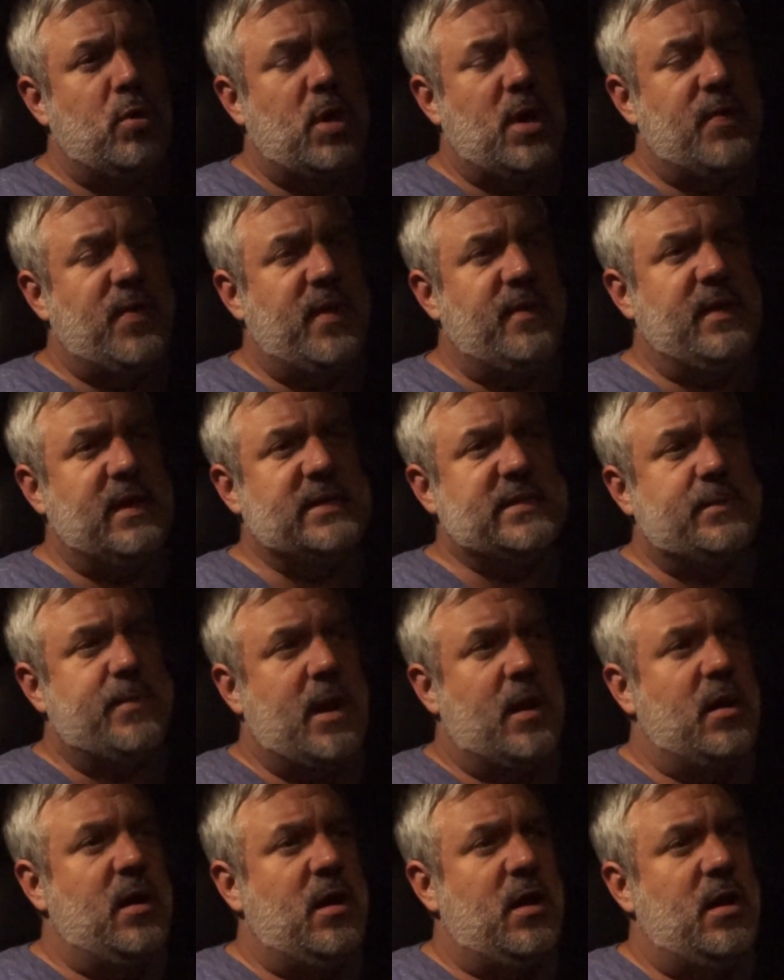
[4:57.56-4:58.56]
I think that's
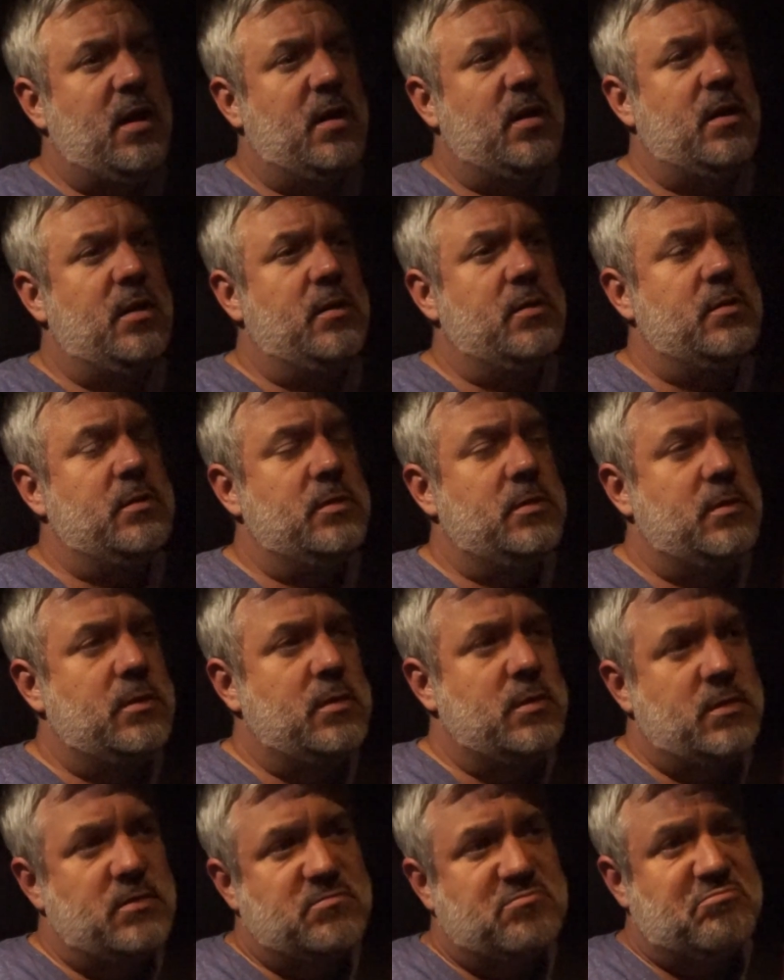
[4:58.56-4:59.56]
about it.
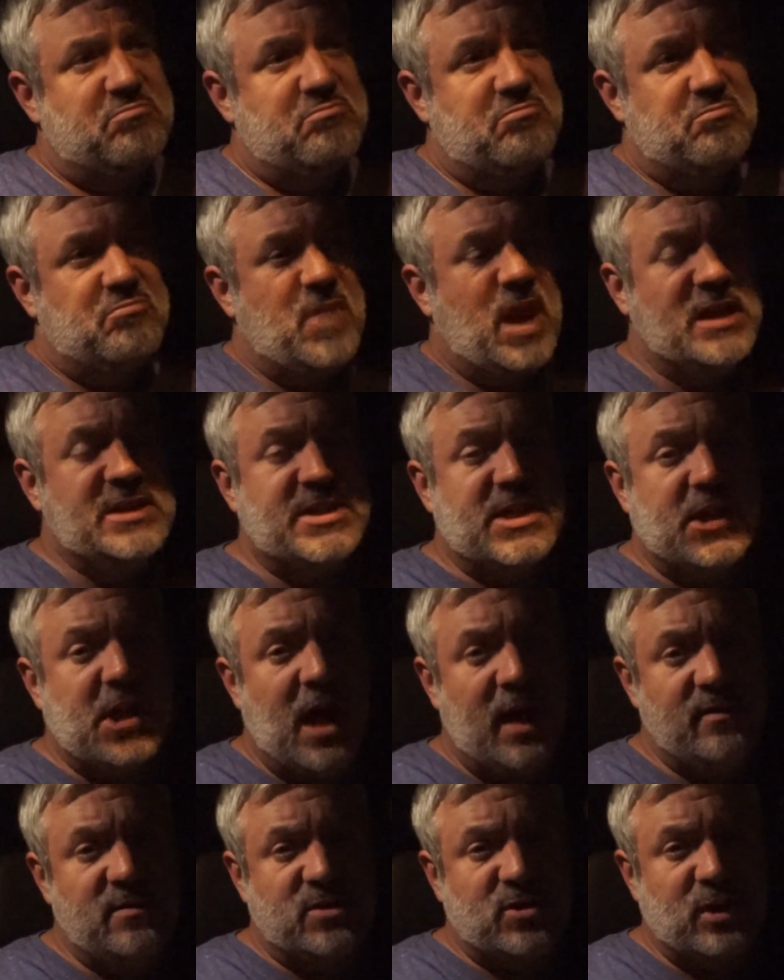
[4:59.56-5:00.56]
I did a
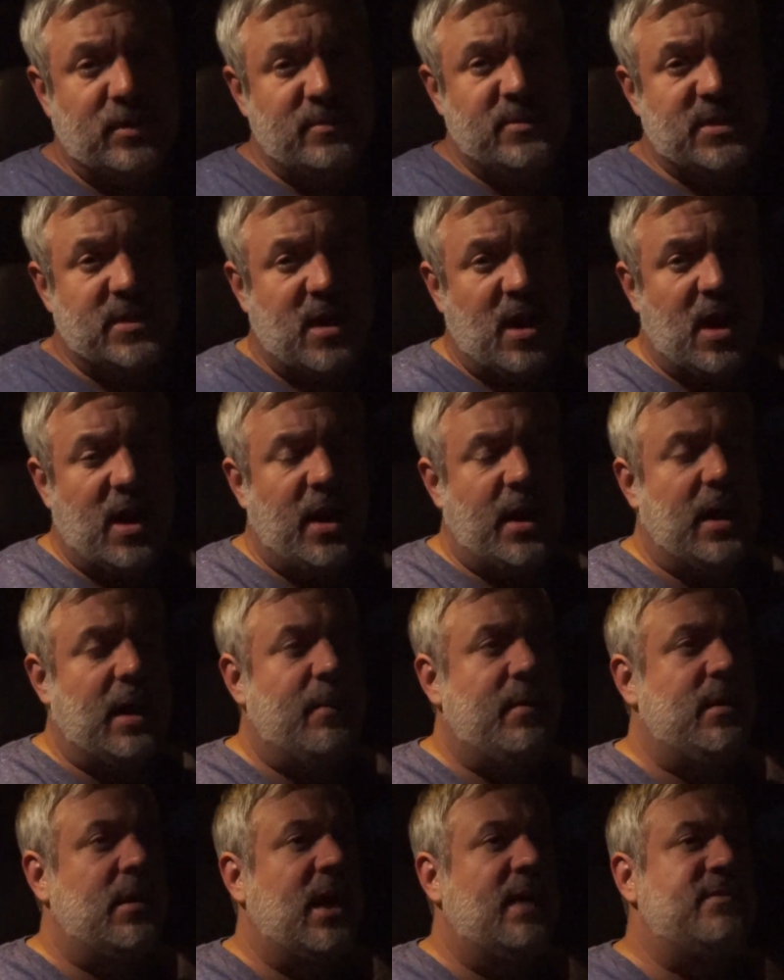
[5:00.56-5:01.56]
live stream tonight.
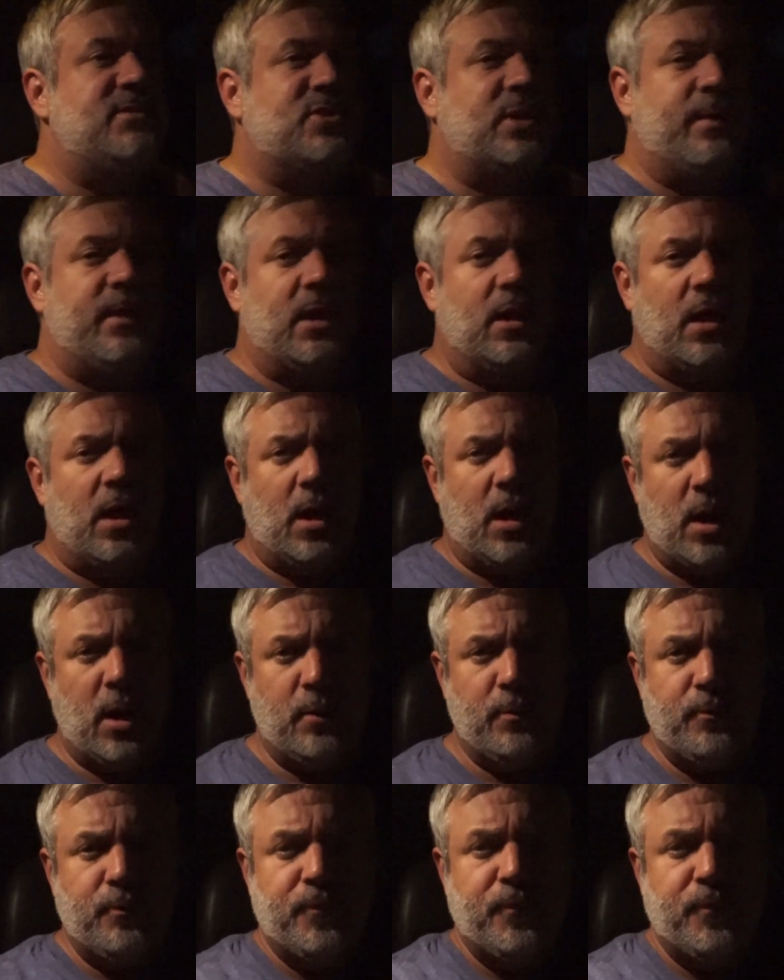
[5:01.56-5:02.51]
I've been live streaming a lot.